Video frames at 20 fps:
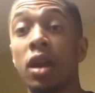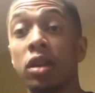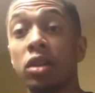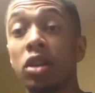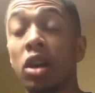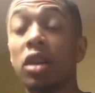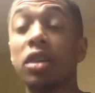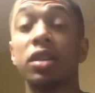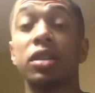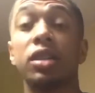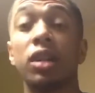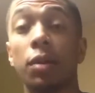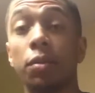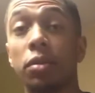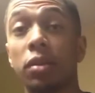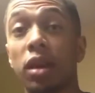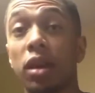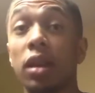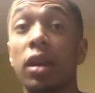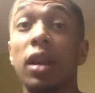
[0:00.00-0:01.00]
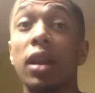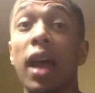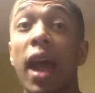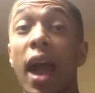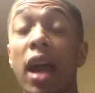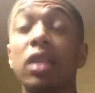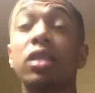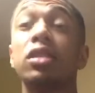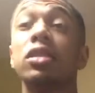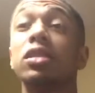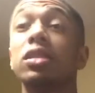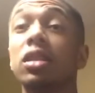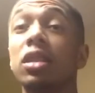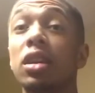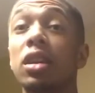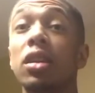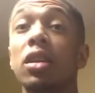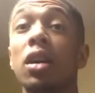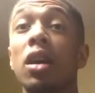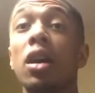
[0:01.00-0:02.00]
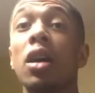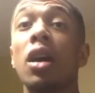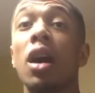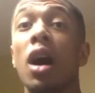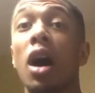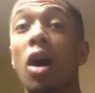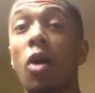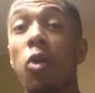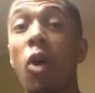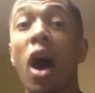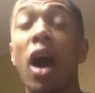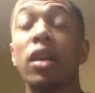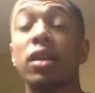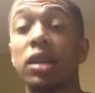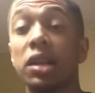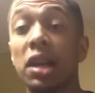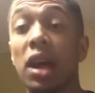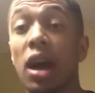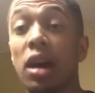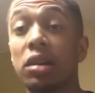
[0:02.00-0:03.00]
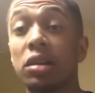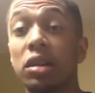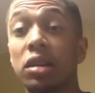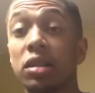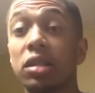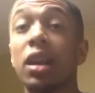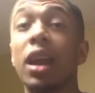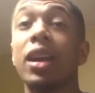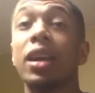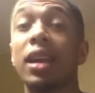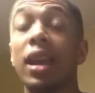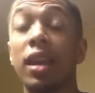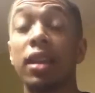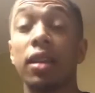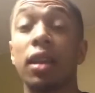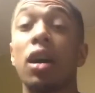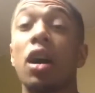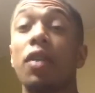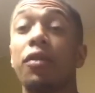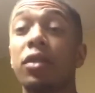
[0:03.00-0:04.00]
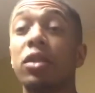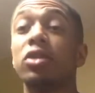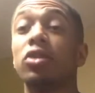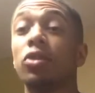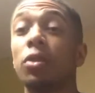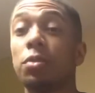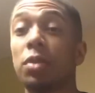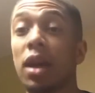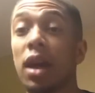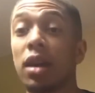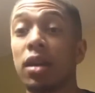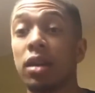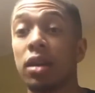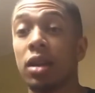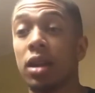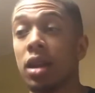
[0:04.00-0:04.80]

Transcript: learn something and actually acquire the knowledge and gain the confidence from that.